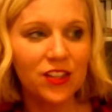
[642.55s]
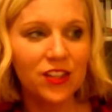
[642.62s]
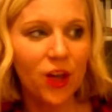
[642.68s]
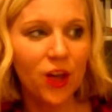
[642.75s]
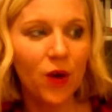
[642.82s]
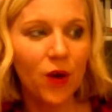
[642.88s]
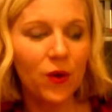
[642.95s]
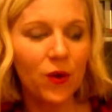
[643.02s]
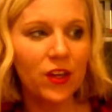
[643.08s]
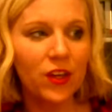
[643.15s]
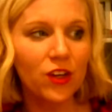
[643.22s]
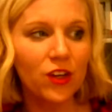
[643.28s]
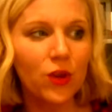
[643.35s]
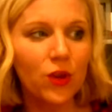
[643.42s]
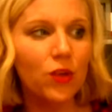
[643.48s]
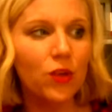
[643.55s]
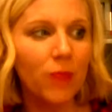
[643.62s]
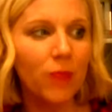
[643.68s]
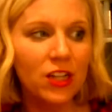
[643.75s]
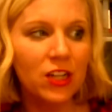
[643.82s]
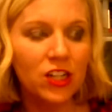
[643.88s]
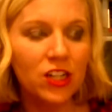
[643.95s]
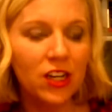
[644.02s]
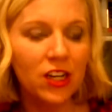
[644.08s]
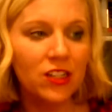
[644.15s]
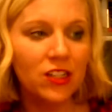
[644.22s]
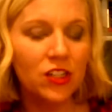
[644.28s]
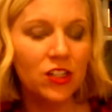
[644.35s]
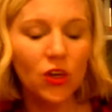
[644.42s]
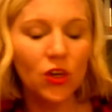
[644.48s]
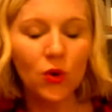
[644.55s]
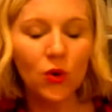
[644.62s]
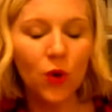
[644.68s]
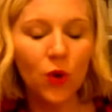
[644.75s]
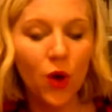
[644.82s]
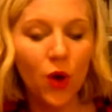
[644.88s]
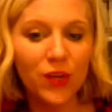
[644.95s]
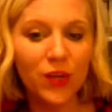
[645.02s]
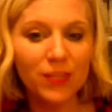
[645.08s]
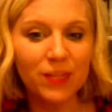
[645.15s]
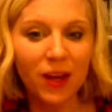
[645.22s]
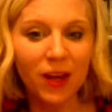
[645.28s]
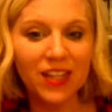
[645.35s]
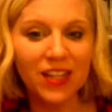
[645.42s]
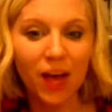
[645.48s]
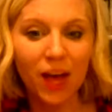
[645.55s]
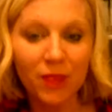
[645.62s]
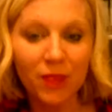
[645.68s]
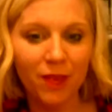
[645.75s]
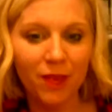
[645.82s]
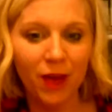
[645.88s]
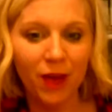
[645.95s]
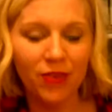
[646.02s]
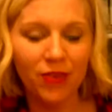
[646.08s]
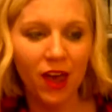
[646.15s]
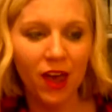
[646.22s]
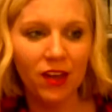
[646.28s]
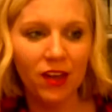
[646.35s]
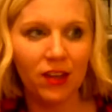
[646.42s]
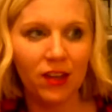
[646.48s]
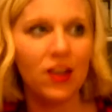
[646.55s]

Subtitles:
So, you know, you mentioned you own a spa. Tell me about that.